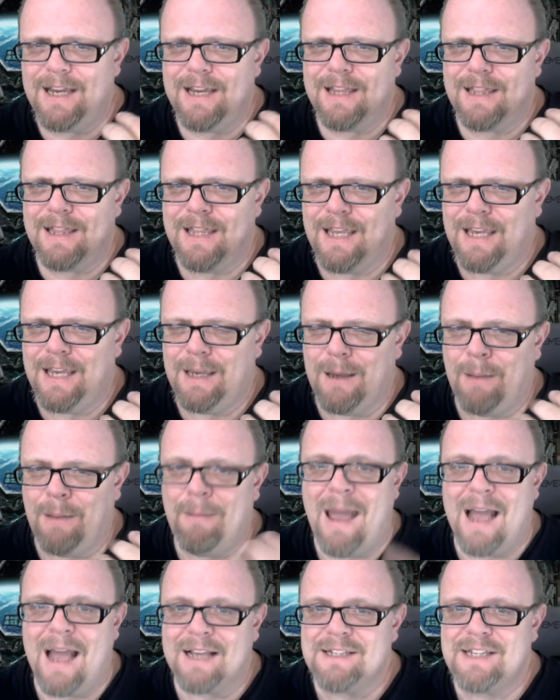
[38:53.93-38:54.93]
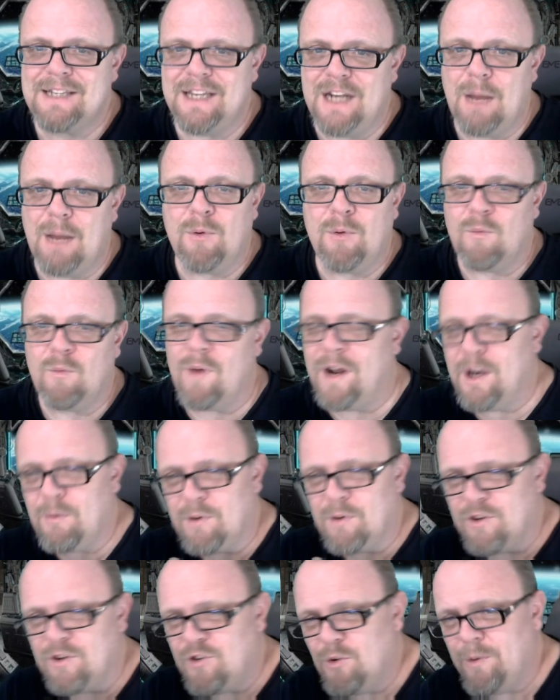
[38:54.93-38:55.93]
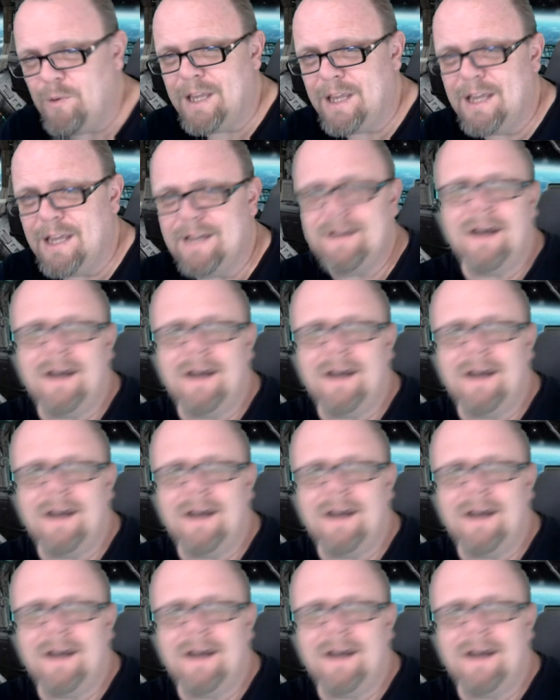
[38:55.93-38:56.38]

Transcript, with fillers: the magazine up and running, we're doing it